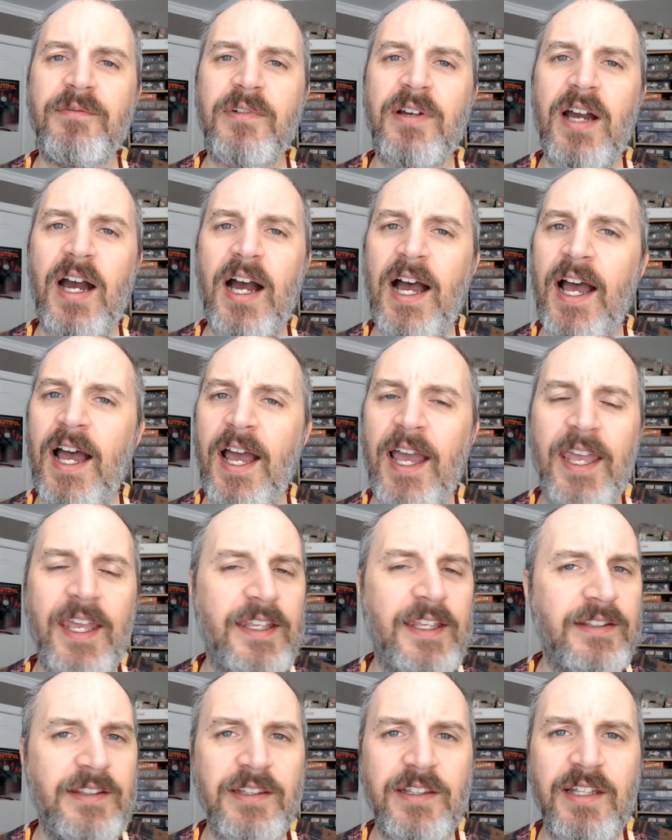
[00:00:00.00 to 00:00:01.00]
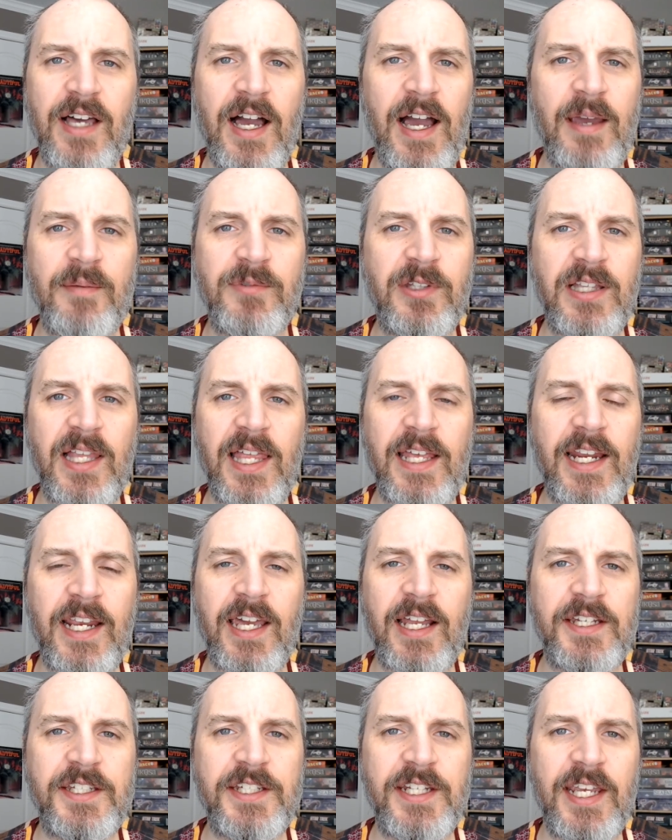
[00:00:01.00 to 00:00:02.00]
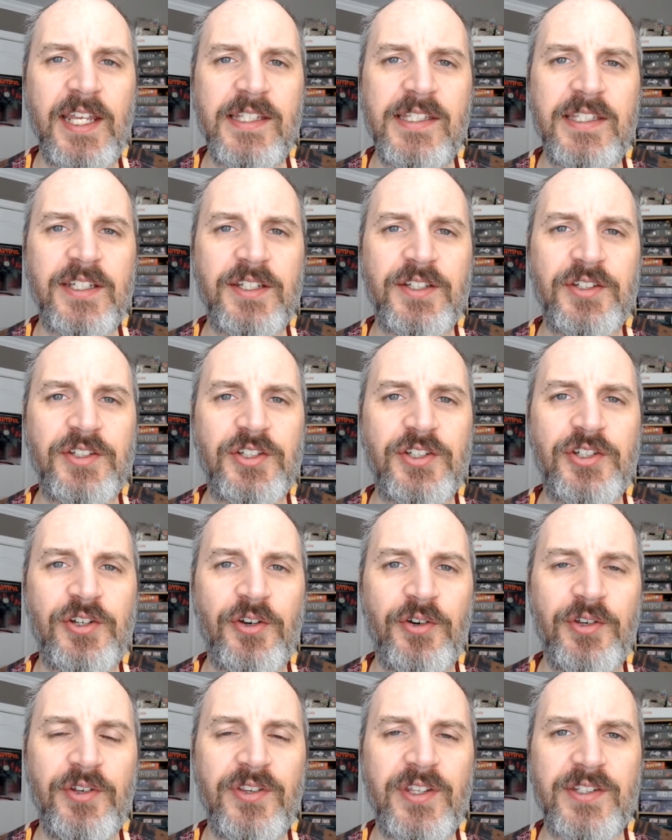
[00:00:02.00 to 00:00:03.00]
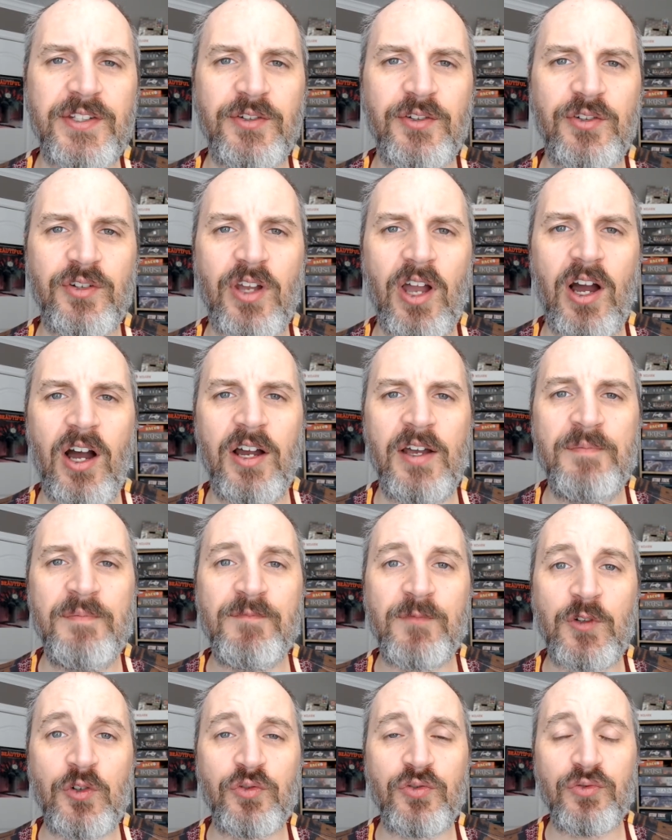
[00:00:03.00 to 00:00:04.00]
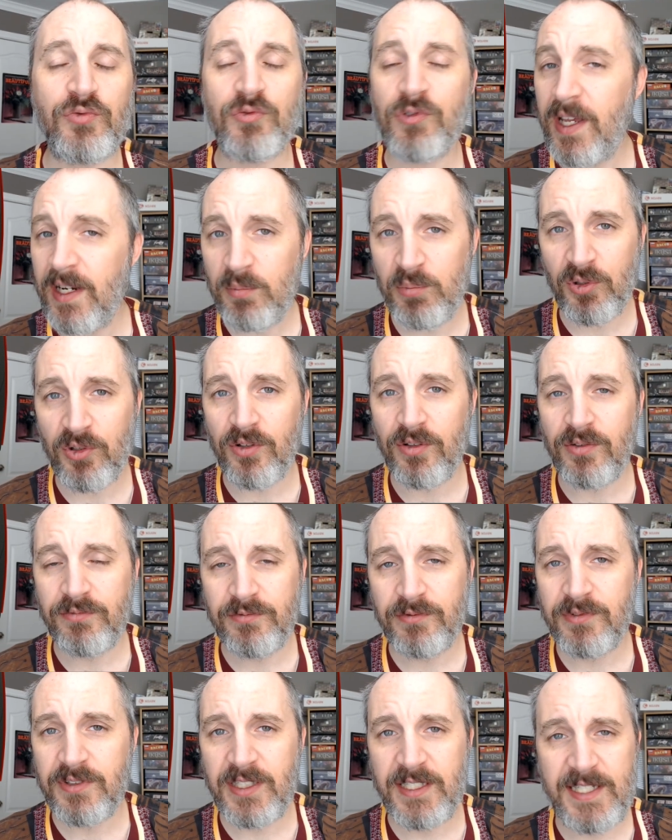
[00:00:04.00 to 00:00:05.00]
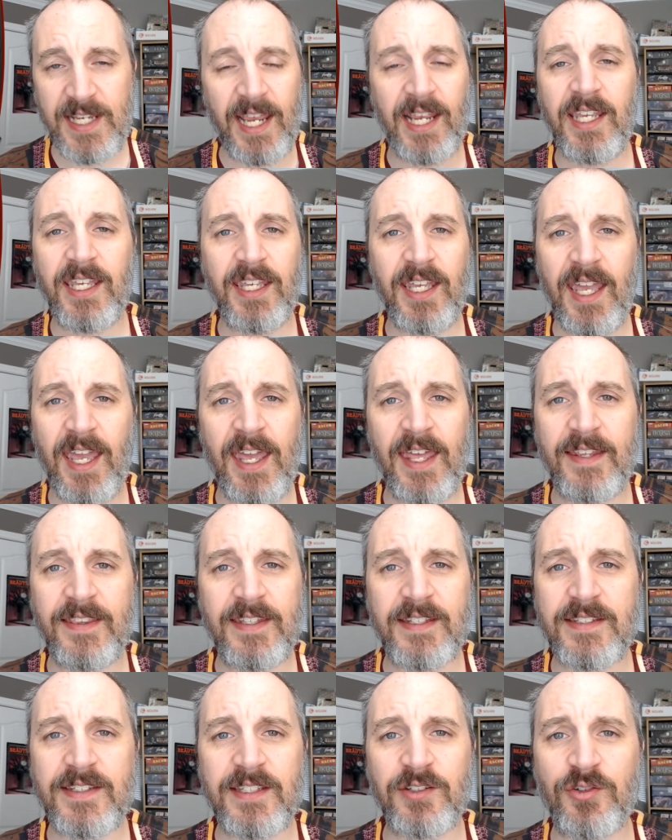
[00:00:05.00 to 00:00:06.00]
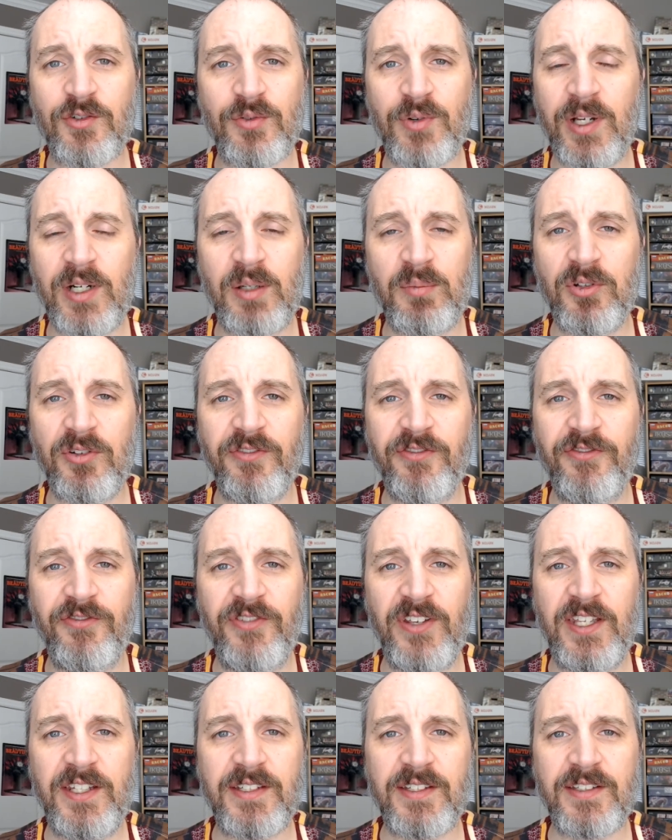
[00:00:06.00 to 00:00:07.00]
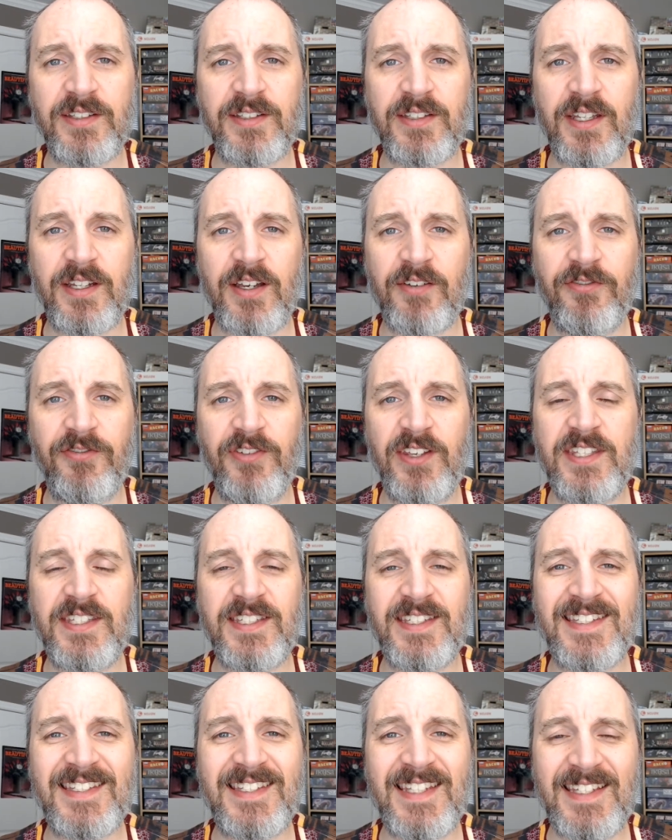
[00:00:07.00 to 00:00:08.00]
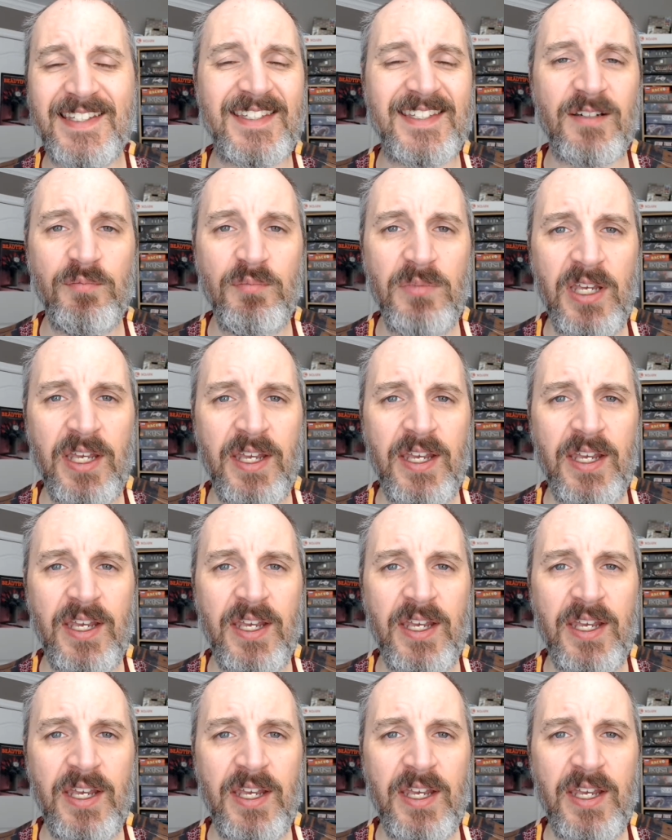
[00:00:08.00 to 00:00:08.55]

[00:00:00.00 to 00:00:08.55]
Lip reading: I'm glad I got a chance to show you this incredible deck and this incredible feast system.